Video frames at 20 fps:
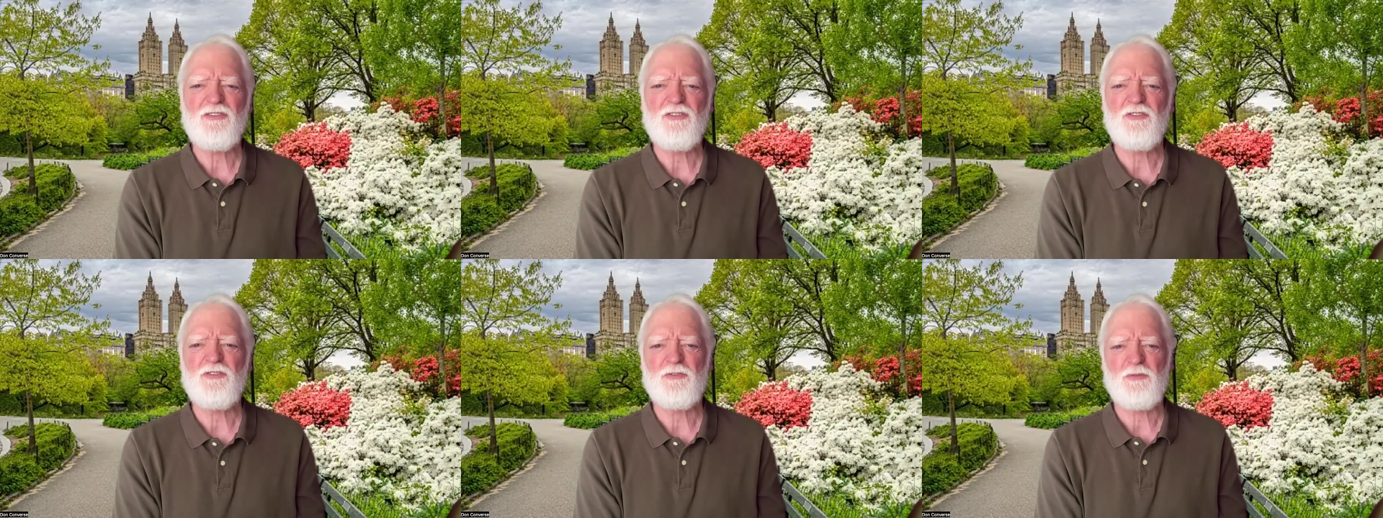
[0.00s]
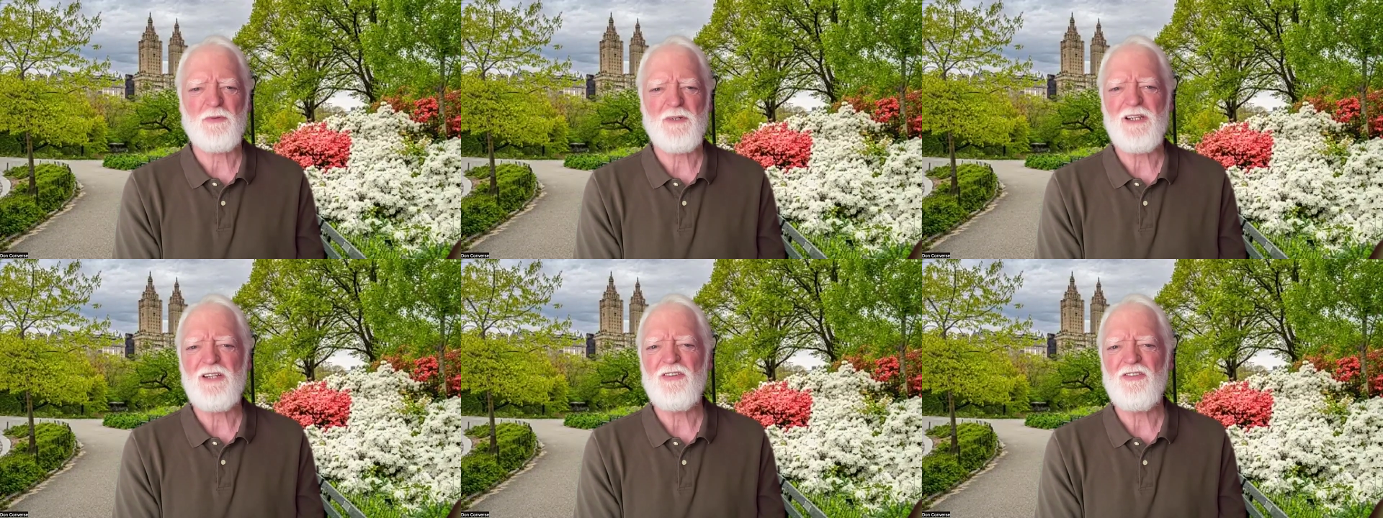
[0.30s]

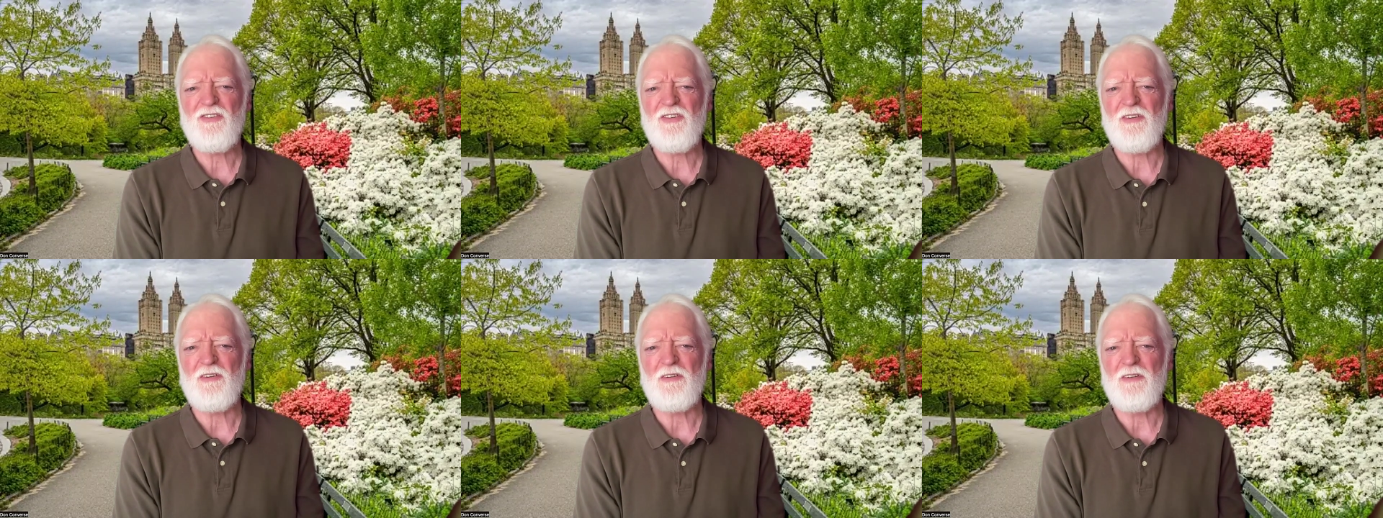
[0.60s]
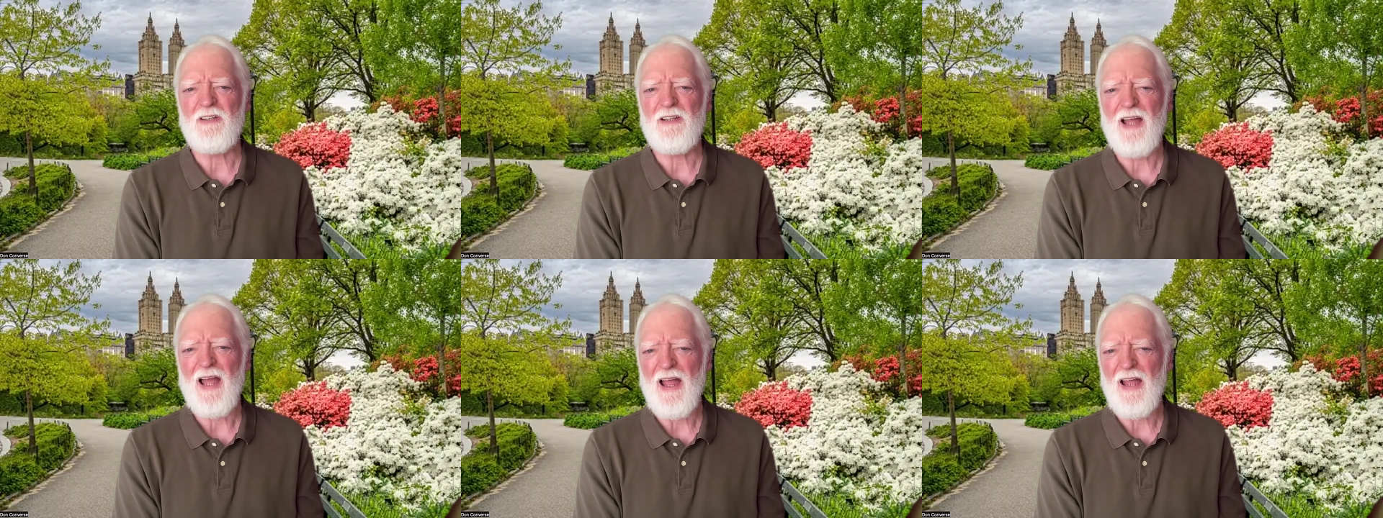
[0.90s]
streets
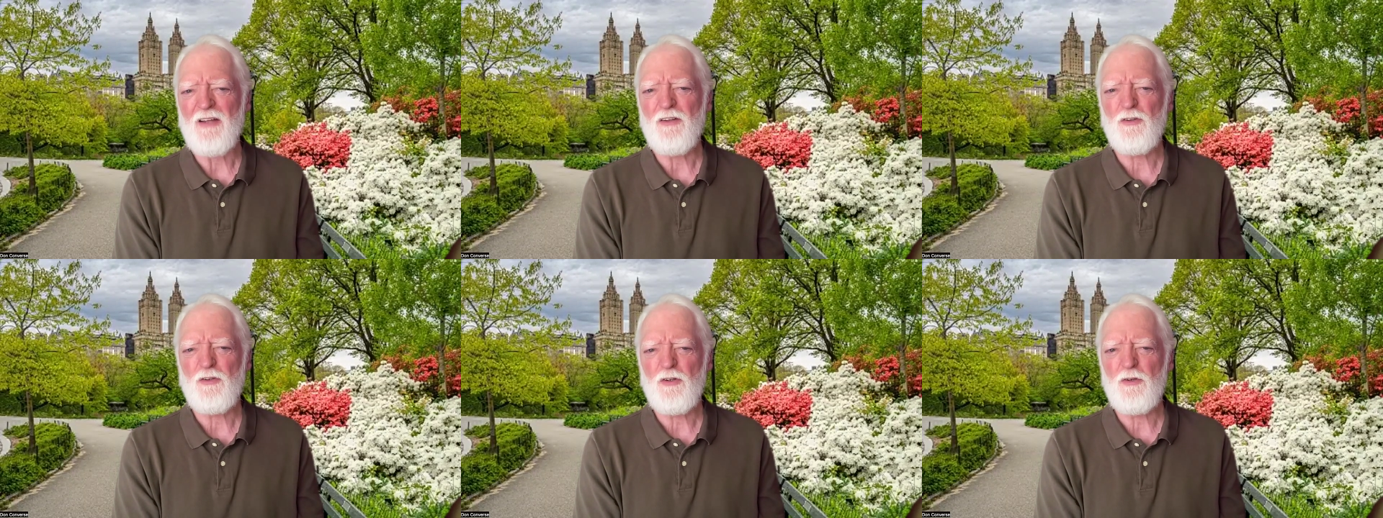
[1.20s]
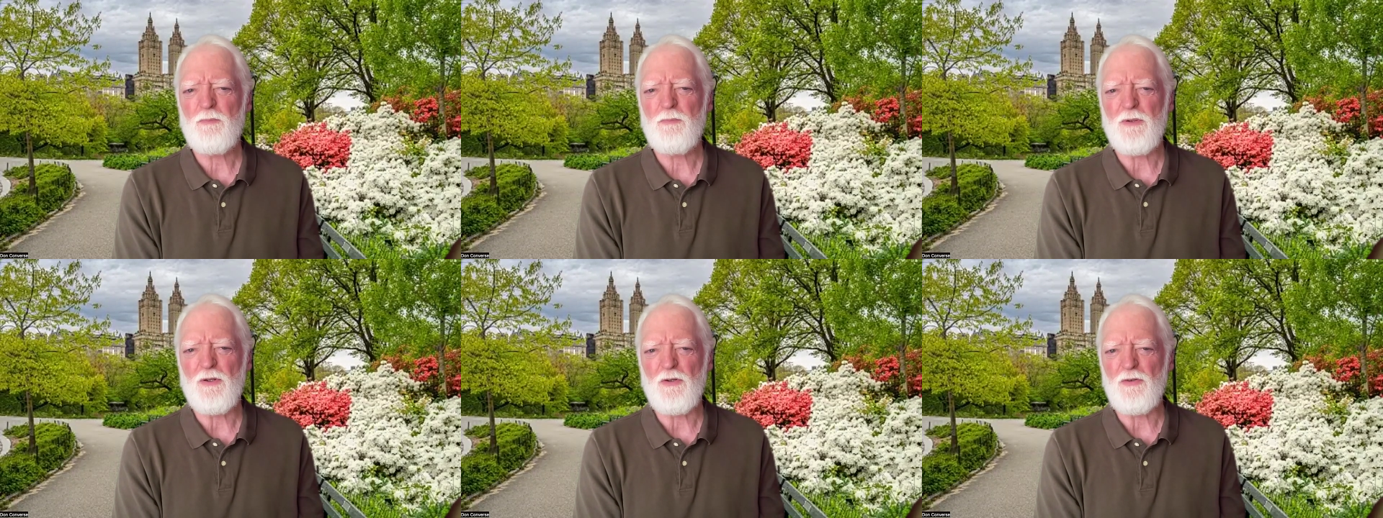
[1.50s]
and
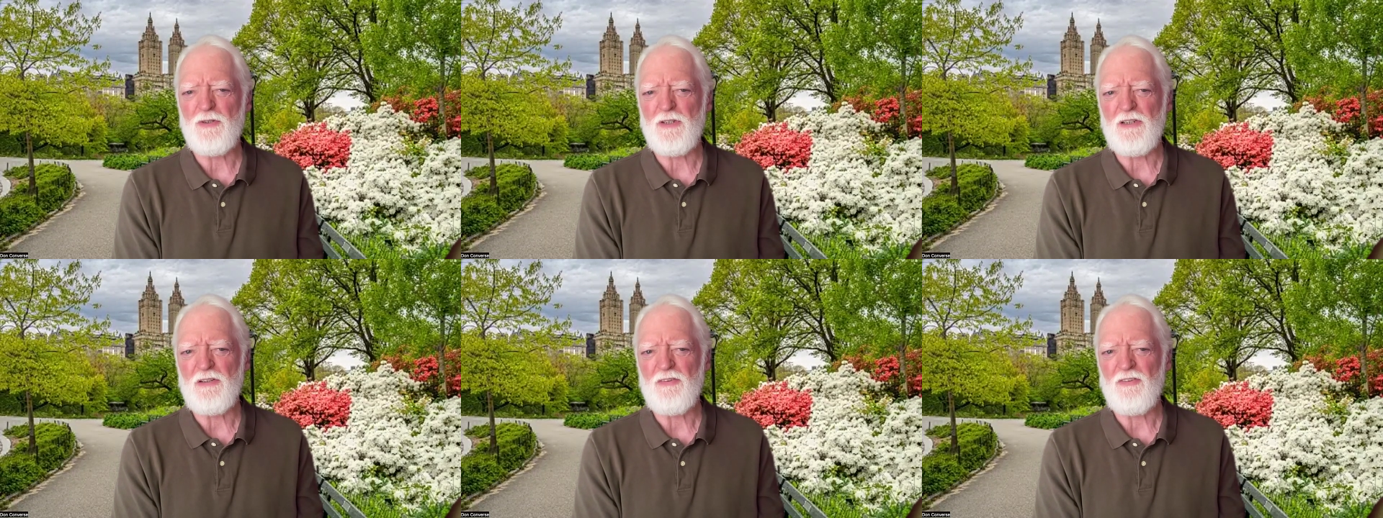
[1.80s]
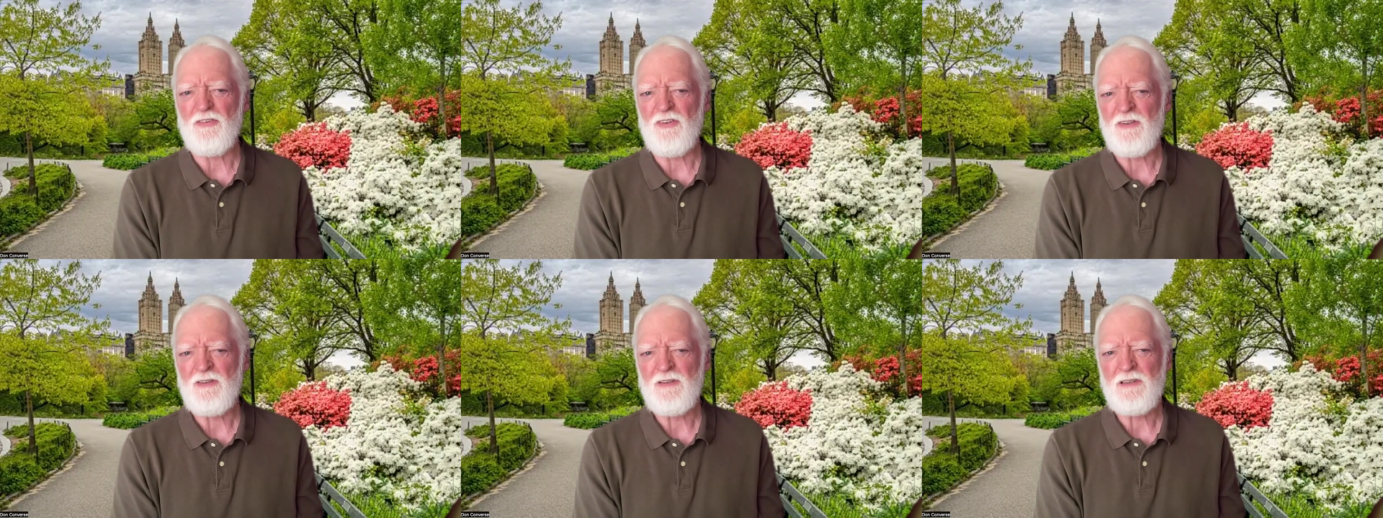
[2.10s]
angular
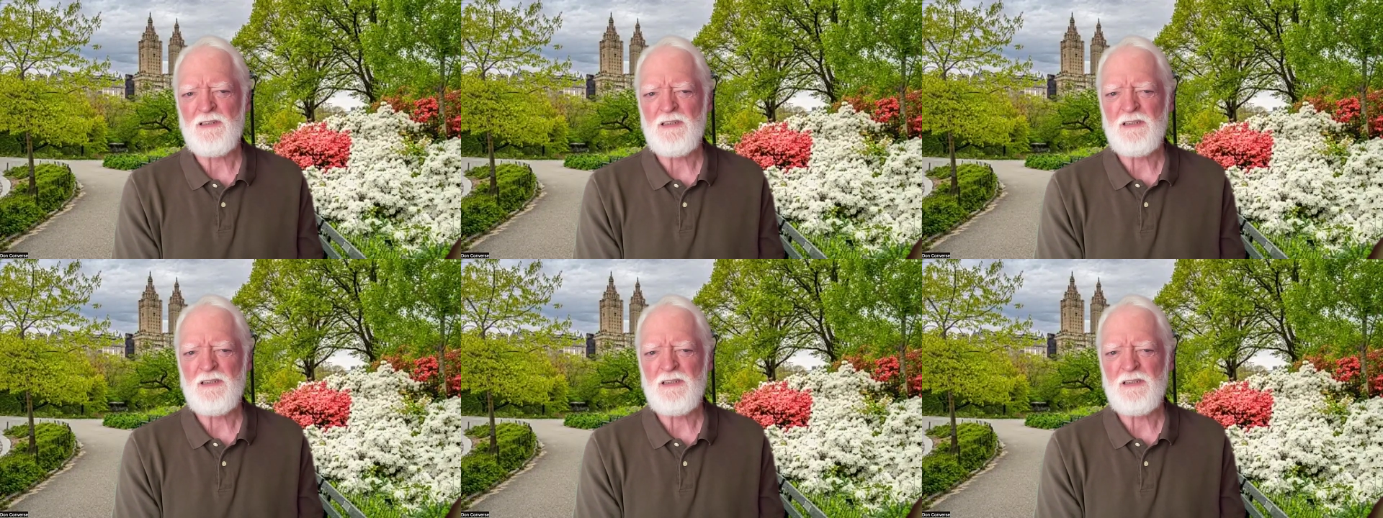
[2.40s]
buildings.